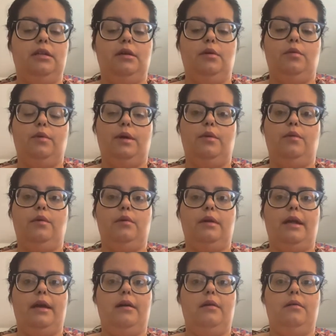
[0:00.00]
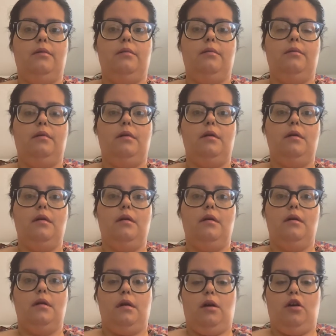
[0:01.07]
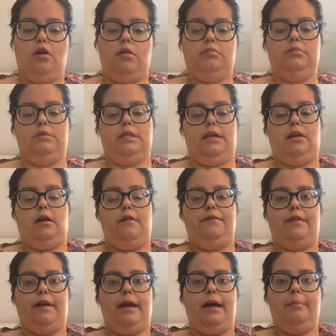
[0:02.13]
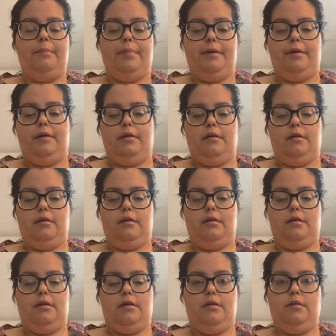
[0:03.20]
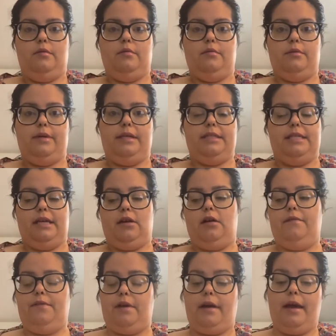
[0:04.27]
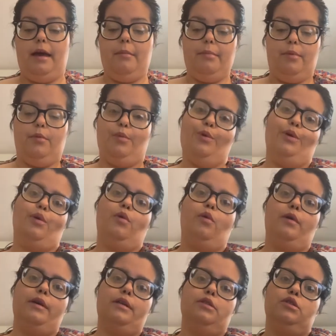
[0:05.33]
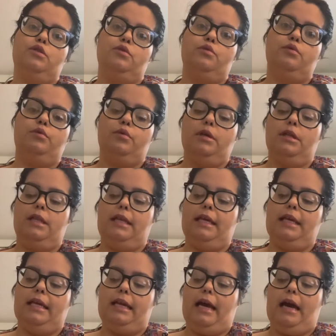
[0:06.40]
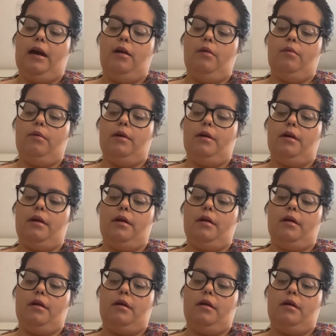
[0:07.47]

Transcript: We will now take off the cap. We take off the cap. We're going to clean our